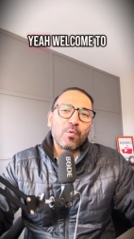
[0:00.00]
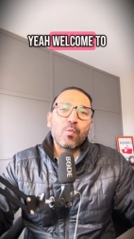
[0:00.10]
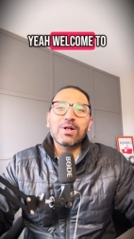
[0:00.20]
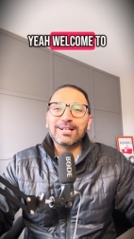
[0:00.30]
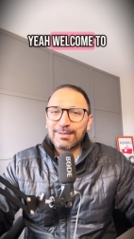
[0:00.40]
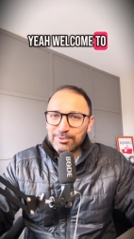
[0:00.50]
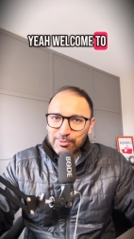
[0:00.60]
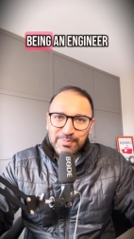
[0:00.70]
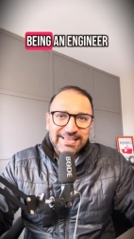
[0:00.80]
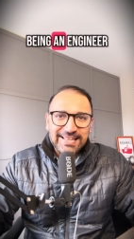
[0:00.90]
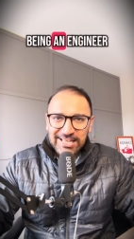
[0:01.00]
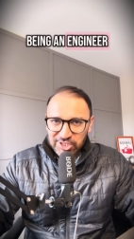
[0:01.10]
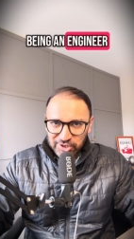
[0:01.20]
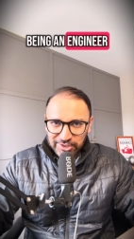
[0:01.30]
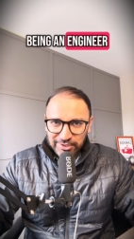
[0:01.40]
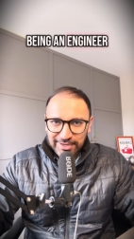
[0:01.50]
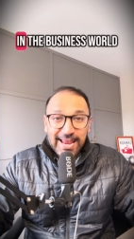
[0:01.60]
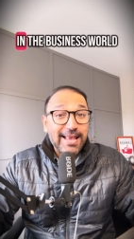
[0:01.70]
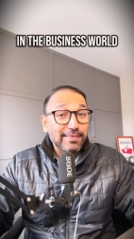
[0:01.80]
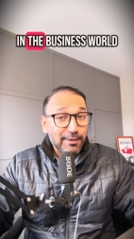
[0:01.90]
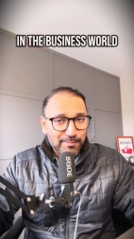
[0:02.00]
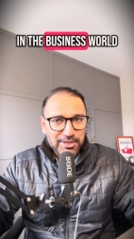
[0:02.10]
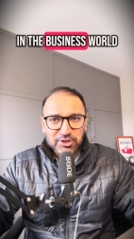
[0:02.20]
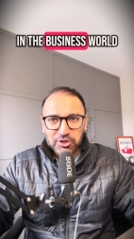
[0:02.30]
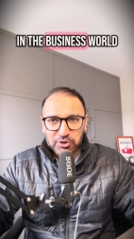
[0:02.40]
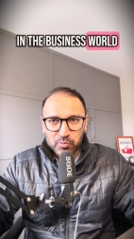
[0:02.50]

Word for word: welcome to being an engineer in the business